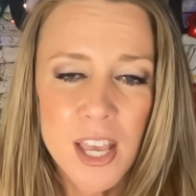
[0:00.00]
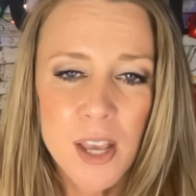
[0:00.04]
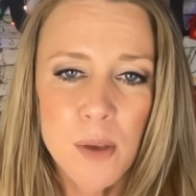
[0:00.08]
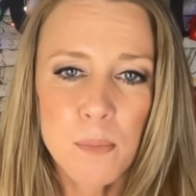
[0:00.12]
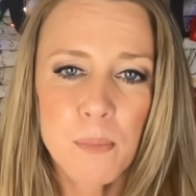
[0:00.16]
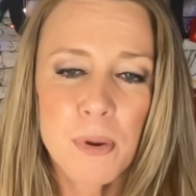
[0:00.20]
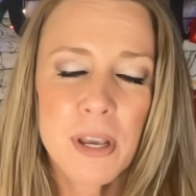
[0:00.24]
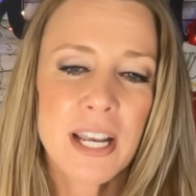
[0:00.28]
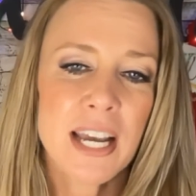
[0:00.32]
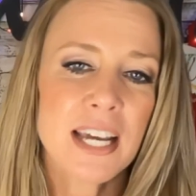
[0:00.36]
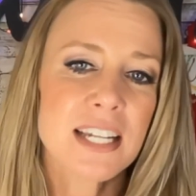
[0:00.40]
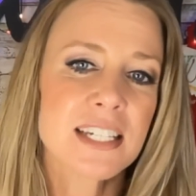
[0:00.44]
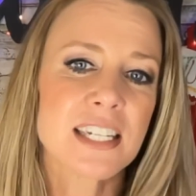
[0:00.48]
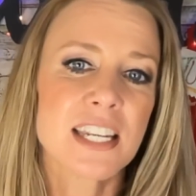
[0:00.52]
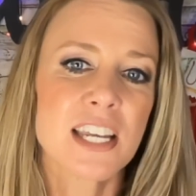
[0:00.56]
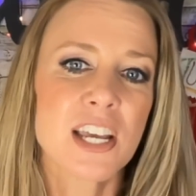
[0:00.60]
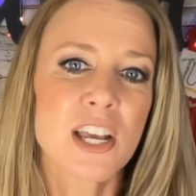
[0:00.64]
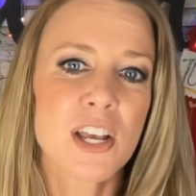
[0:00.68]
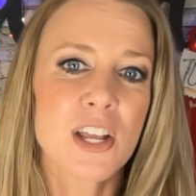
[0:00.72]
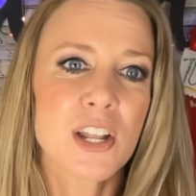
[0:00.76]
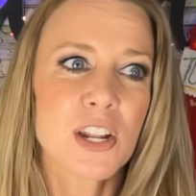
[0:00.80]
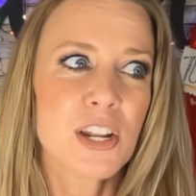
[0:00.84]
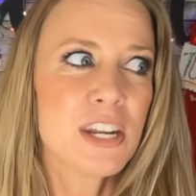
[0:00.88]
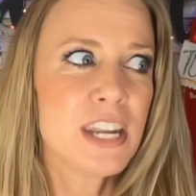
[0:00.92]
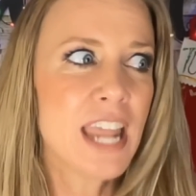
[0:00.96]
because
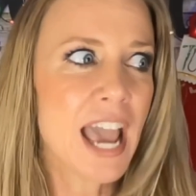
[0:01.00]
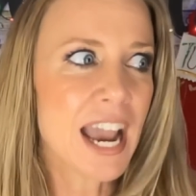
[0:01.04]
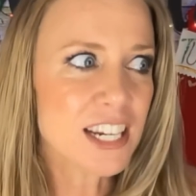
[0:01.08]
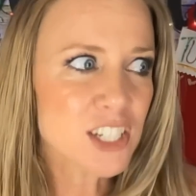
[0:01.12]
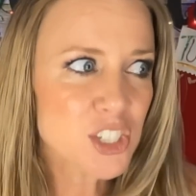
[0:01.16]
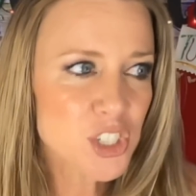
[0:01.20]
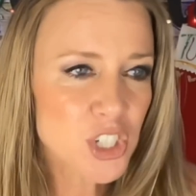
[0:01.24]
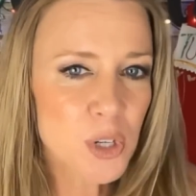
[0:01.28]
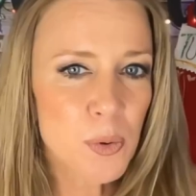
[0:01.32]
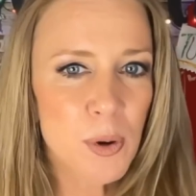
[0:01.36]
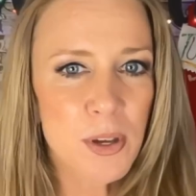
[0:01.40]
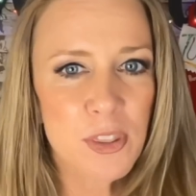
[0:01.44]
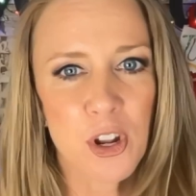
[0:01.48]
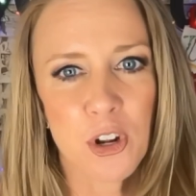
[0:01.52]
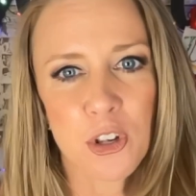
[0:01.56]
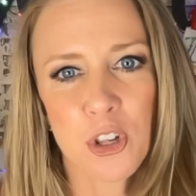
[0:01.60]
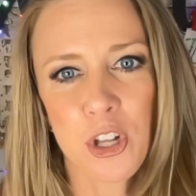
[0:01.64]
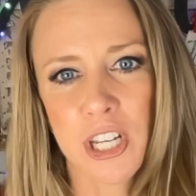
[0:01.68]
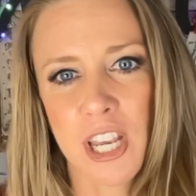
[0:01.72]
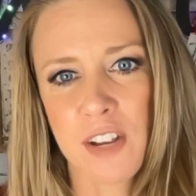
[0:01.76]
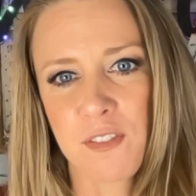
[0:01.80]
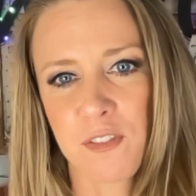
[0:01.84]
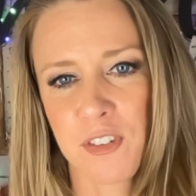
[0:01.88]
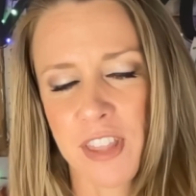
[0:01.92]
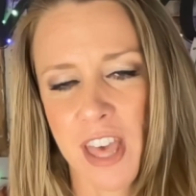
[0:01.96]
next year when they're
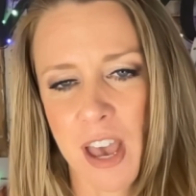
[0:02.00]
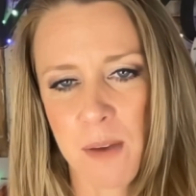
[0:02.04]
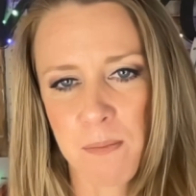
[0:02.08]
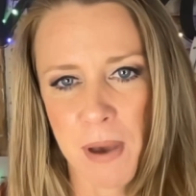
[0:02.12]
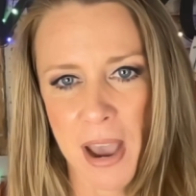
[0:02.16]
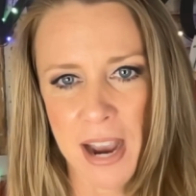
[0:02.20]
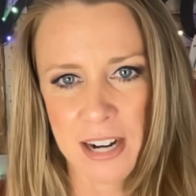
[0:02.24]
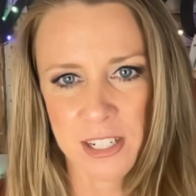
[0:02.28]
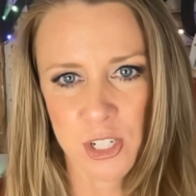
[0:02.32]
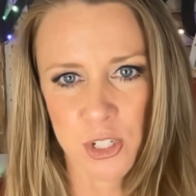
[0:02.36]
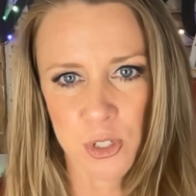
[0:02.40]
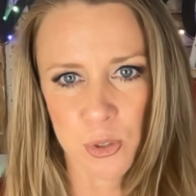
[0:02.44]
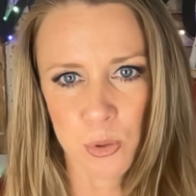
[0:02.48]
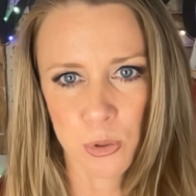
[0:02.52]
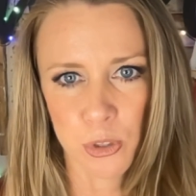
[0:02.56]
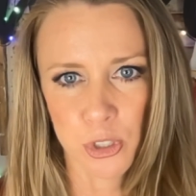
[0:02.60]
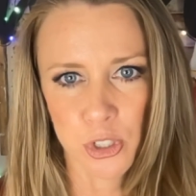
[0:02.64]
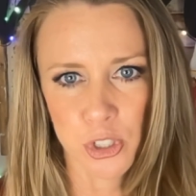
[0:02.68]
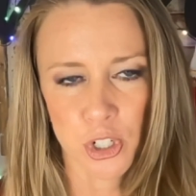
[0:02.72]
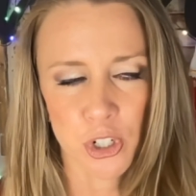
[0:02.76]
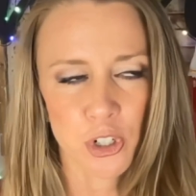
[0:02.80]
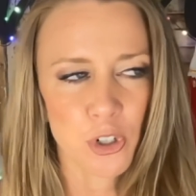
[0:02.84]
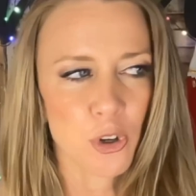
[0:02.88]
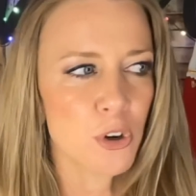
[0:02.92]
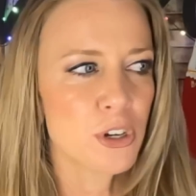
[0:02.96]
looking for that back to school
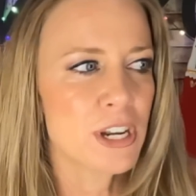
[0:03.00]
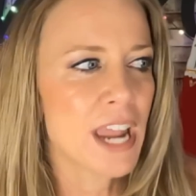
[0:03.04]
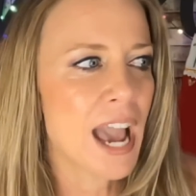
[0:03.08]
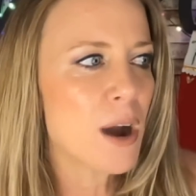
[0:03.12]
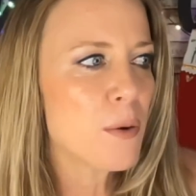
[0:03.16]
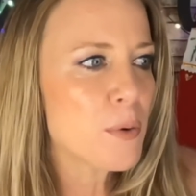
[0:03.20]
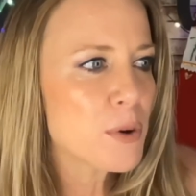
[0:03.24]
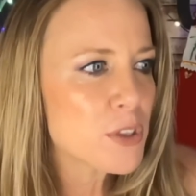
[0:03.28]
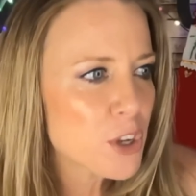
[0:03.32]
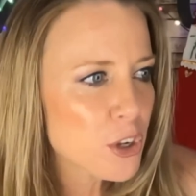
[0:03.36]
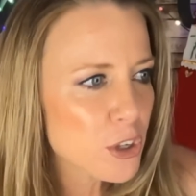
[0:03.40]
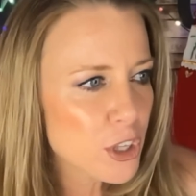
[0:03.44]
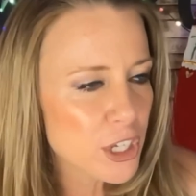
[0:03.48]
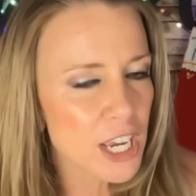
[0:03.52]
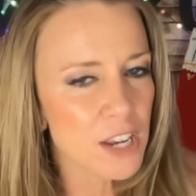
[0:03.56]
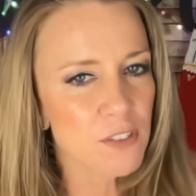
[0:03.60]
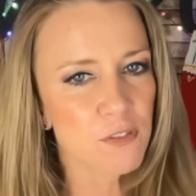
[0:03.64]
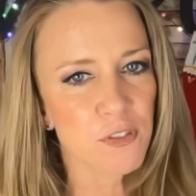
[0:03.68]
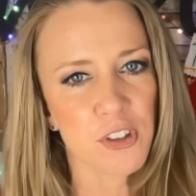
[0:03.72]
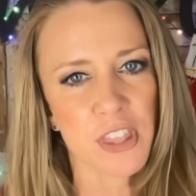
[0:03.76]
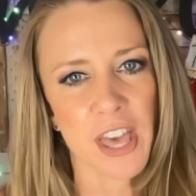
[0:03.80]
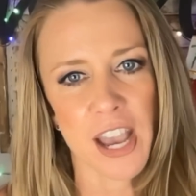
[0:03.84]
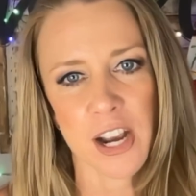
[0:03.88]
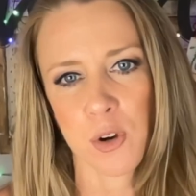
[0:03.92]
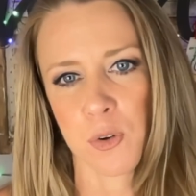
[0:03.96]
shirt, or now when they're looking
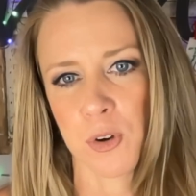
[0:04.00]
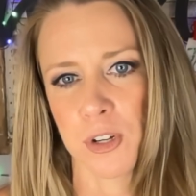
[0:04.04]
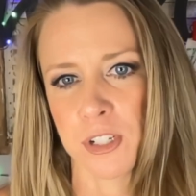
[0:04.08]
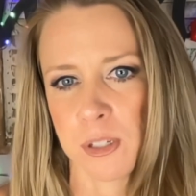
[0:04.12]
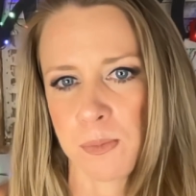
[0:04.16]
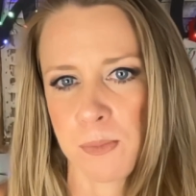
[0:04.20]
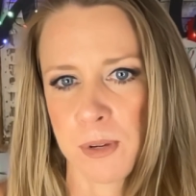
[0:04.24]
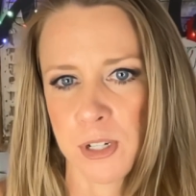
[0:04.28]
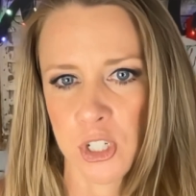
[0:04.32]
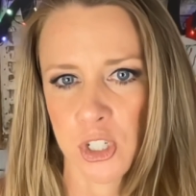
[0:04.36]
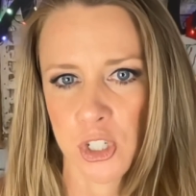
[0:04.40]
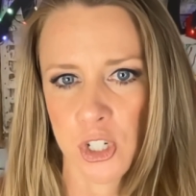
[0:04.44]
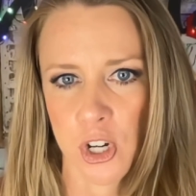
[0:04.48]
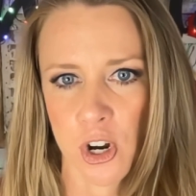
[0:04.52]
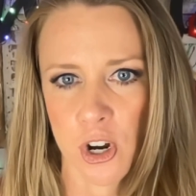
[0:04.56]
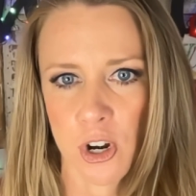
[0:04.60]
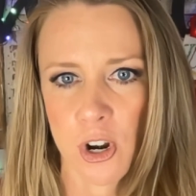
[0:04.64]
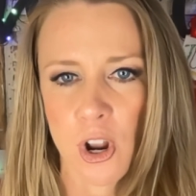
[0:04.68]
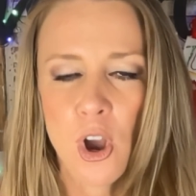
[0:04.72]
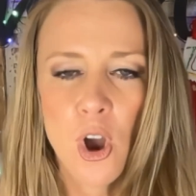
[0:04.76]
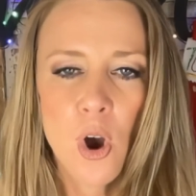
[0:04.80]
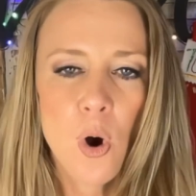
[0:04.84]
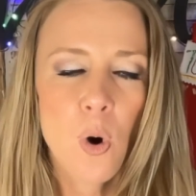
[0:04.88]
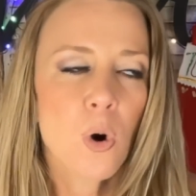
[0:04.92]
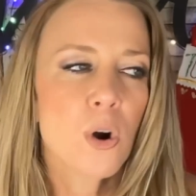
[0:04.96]
for that Christmas shirt,
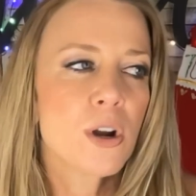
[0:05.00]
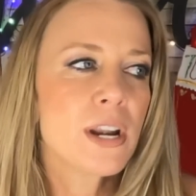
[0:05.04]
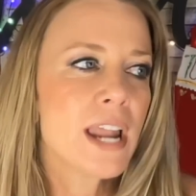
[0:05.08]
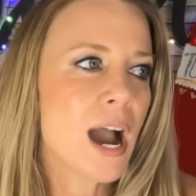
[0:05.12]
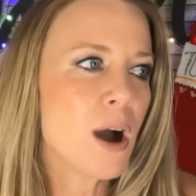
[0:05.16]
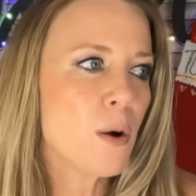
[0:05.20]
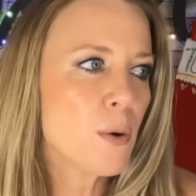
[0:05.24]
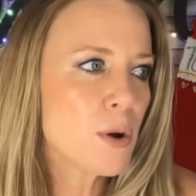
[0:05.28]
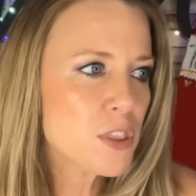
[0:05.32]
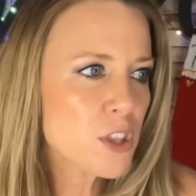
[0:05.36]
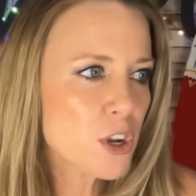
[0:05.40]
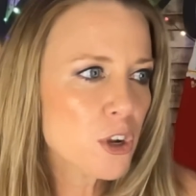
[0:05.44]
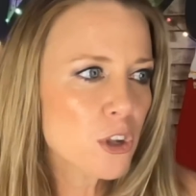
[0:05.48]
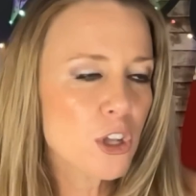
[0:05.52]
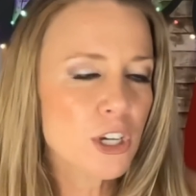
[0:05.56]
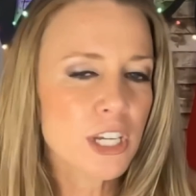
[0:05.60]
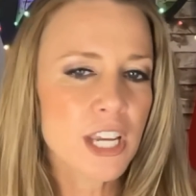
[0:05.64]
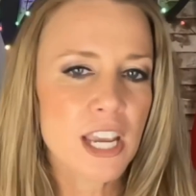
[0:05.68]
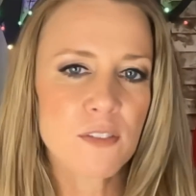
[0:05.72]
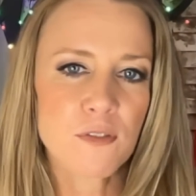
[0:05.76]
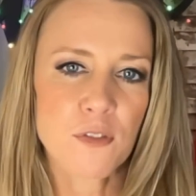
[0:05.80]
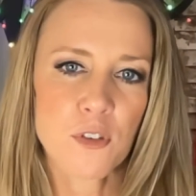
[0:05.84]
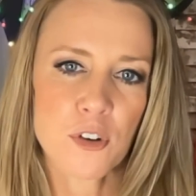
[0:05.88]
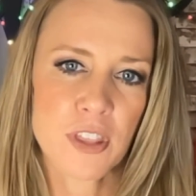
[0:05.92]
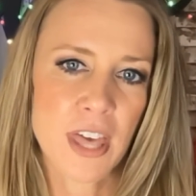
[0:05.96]
or now when they're
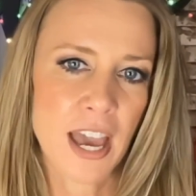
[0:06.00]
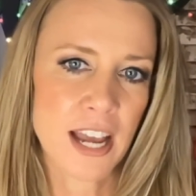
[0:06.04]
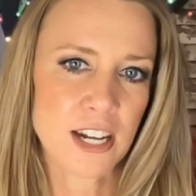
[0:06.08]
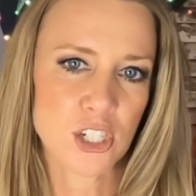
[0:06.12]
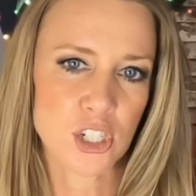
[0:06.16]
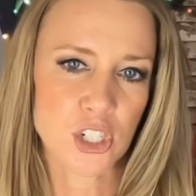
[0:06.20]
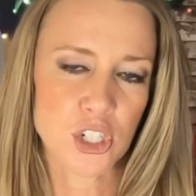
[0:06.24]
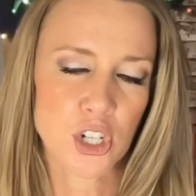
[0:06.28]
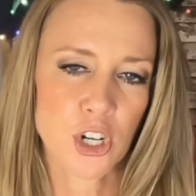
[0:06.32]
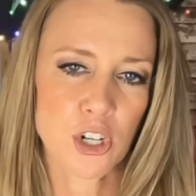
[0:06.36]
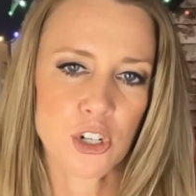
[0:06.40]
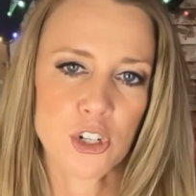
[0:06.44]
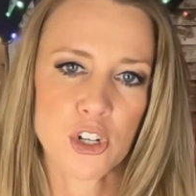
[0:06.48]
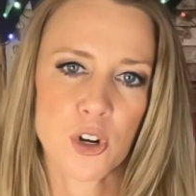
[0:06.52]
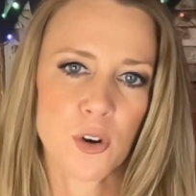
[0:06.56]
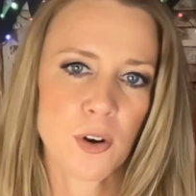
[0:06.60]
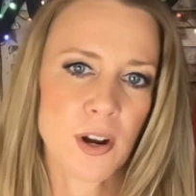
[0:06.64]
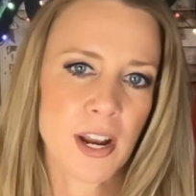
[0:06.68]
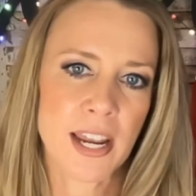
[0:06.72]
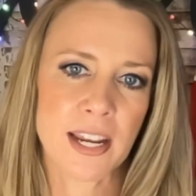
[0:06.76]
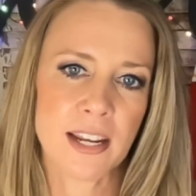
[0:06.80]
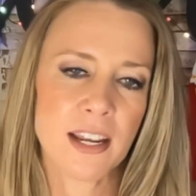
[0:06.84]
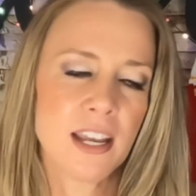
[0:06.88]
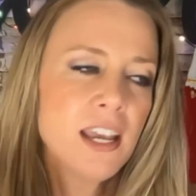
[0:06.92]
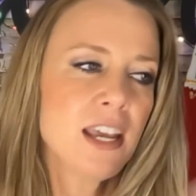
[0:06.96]
looking for that shirt
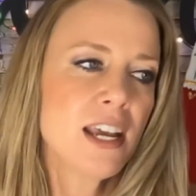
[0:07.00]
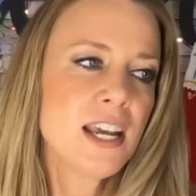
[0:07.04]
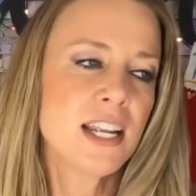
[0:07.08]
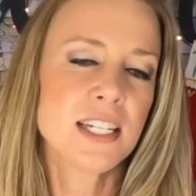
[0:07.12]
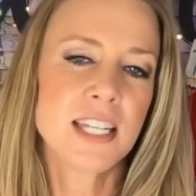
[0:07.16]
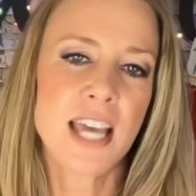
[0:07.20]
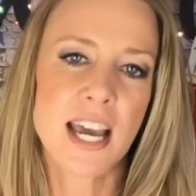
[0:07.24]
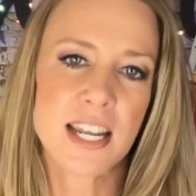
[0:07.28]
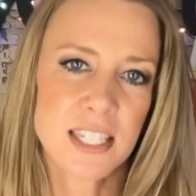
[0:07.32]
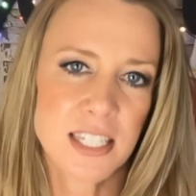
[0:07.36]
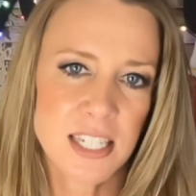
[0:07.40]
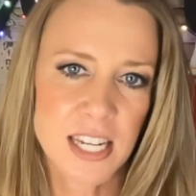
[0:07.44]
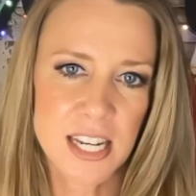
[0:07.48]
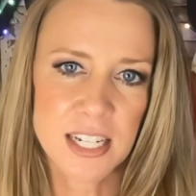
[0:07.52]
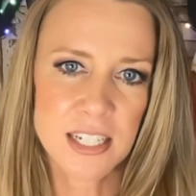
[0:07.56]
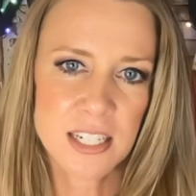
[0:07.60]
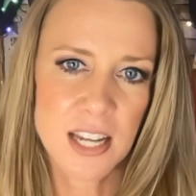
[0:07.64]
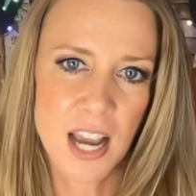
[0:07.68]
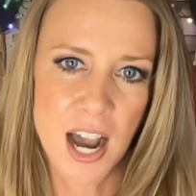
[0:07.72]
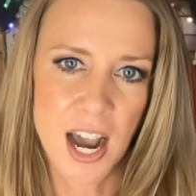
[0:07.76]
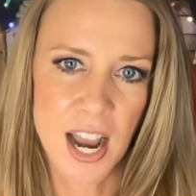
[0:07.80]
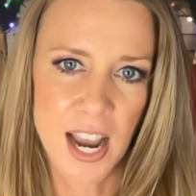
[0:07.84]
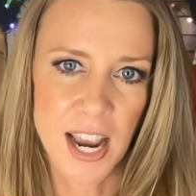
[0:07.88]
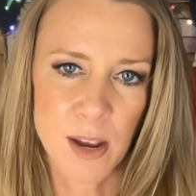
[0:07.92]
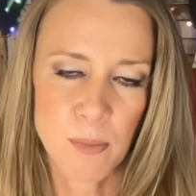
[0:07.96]
during testing
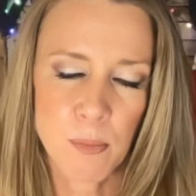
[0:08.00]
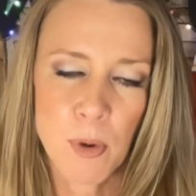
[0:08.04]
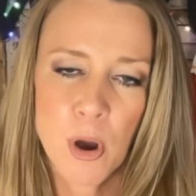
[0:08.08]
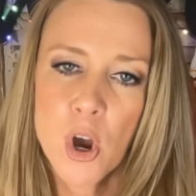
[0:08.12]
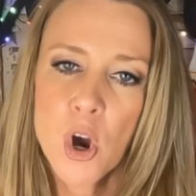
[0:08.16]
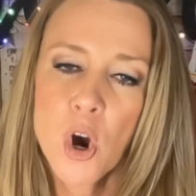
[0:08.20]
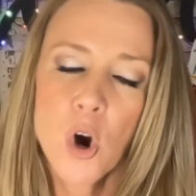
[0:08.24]
time,